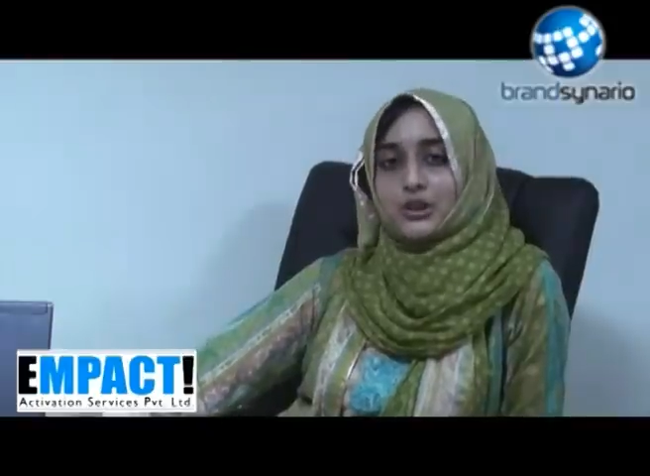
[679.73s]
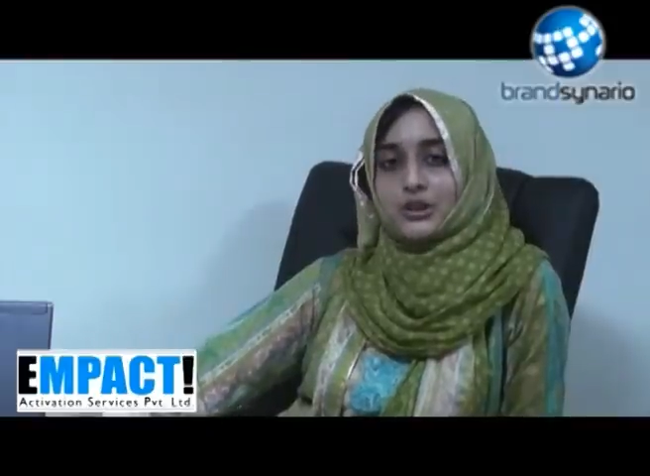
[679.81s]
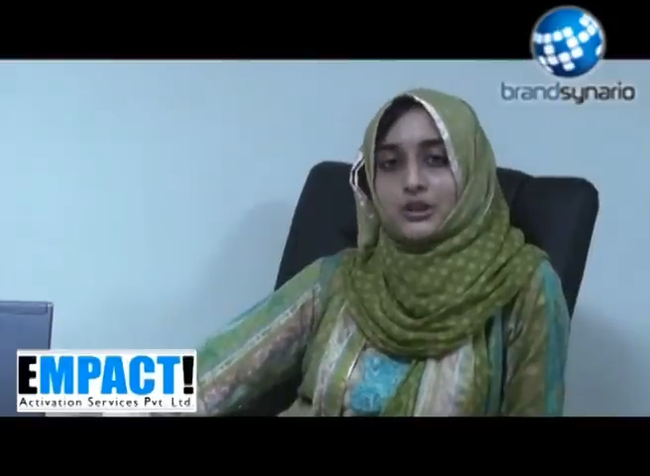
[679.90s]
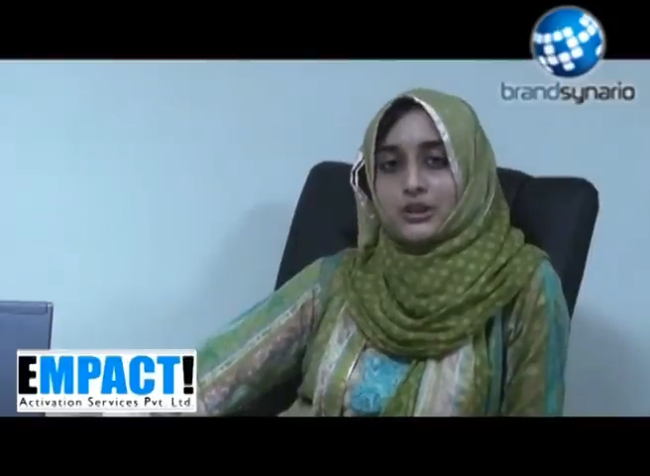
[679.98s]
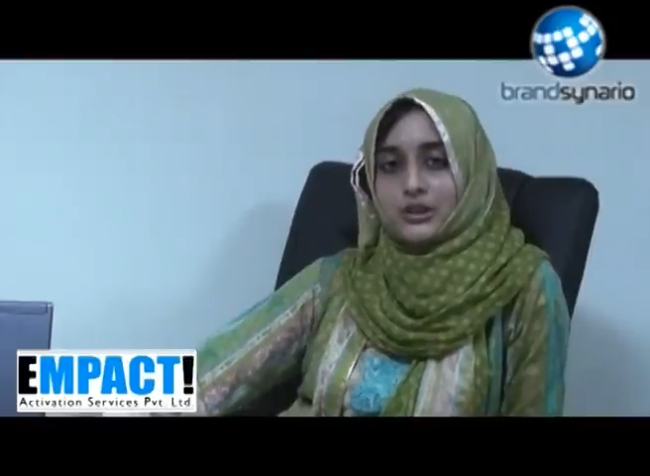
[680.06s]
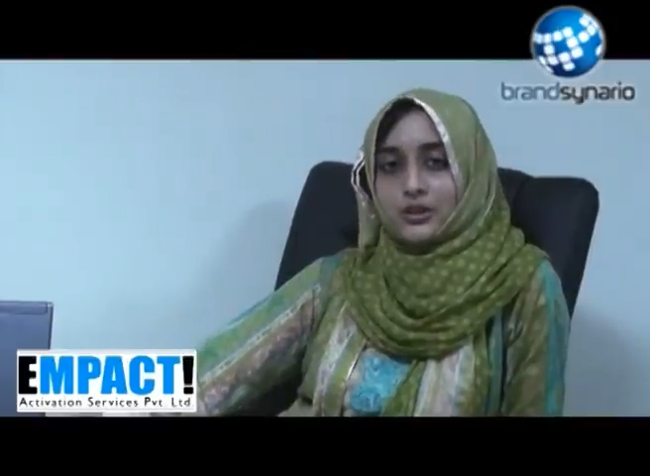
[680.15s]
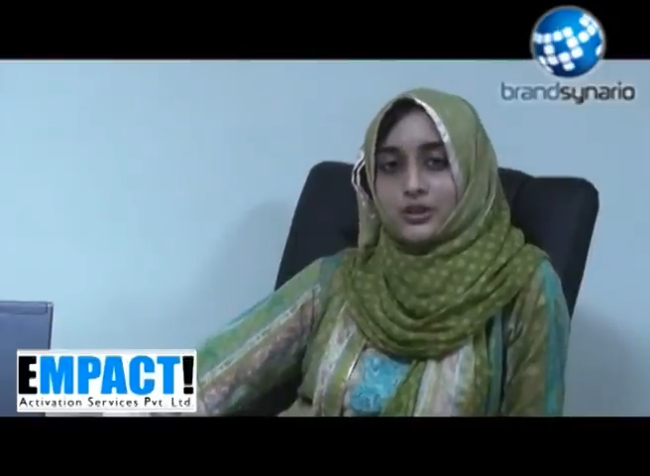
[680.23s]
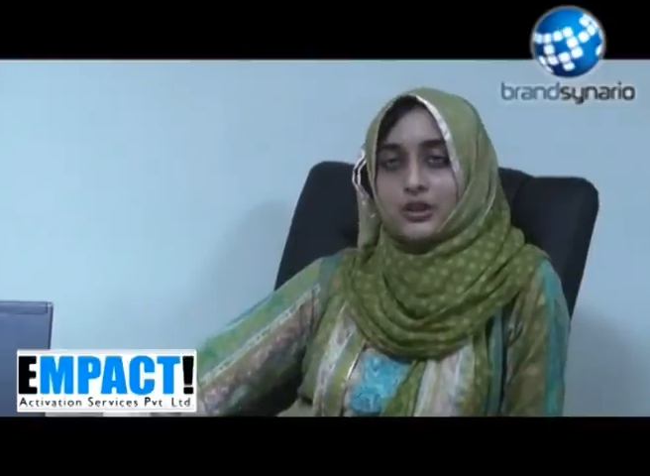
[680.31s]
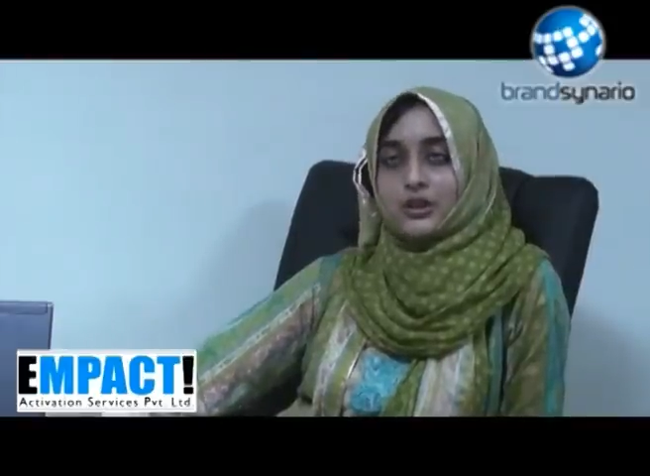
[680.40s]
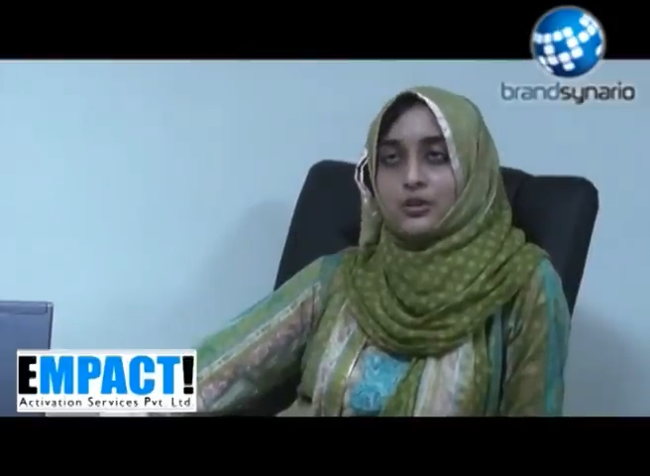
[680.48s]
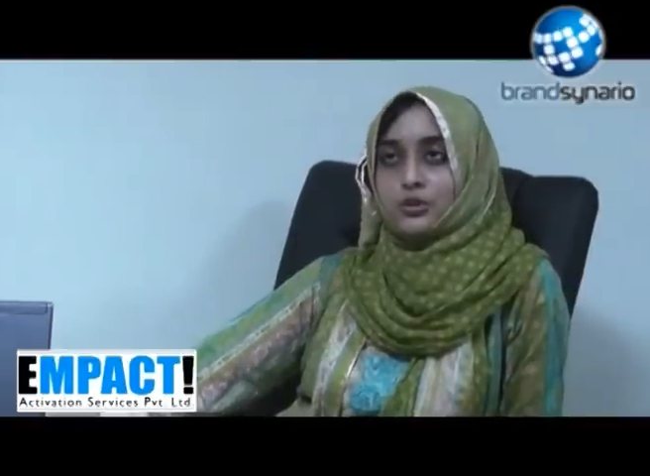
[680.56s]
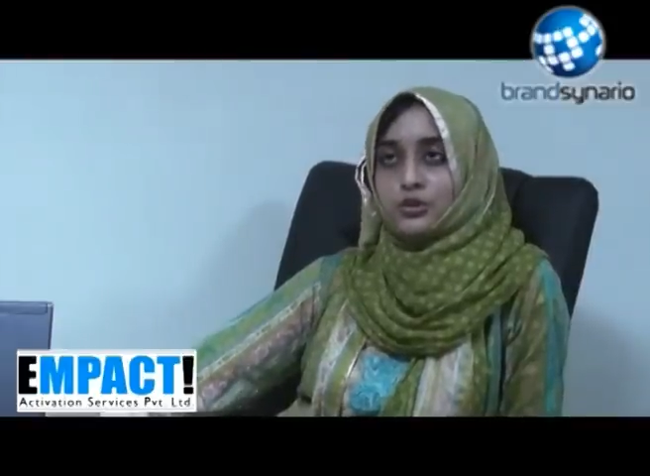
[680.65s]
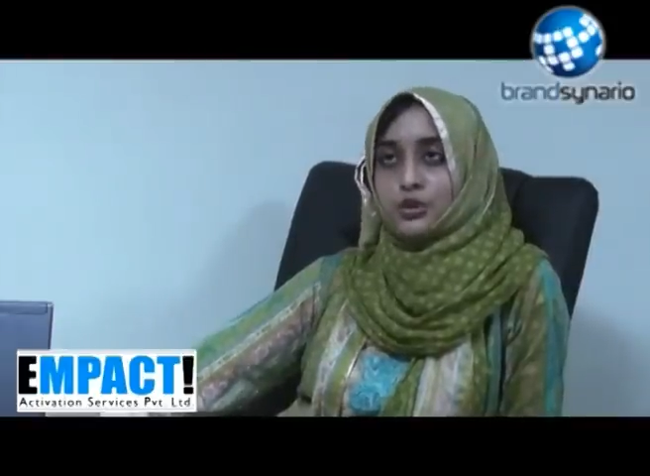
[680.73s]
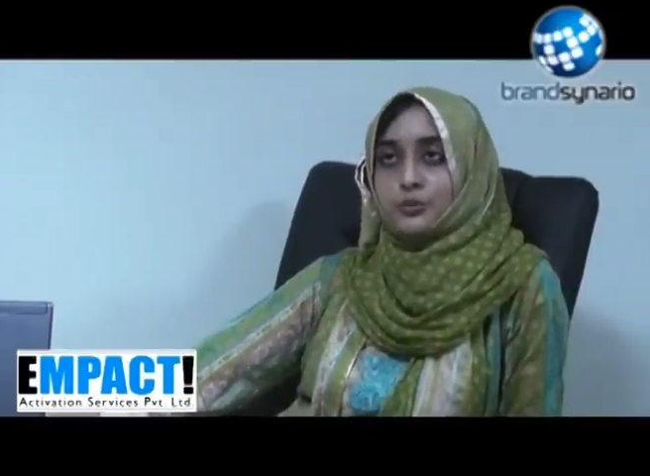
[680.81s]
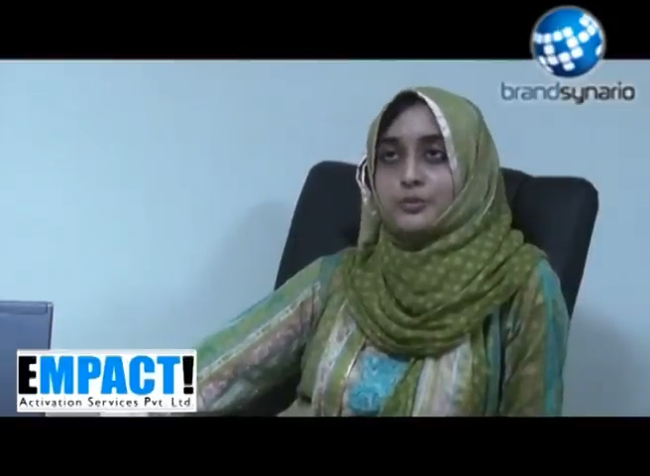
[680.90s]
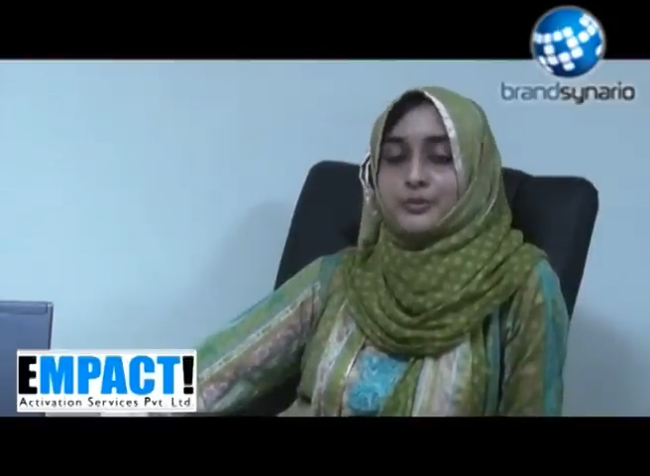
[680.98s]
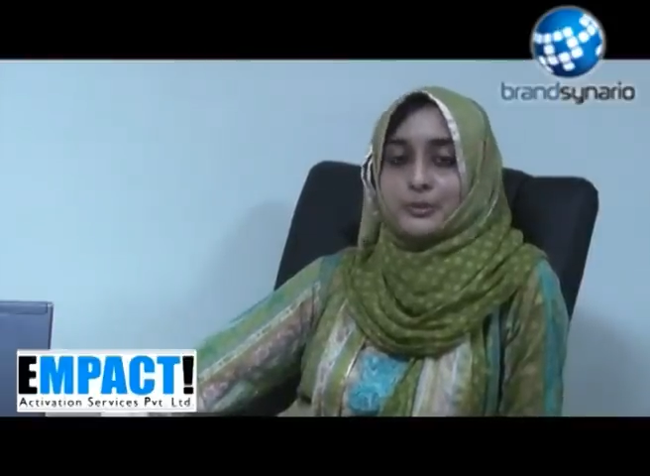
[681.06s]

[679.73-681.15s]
a whole group of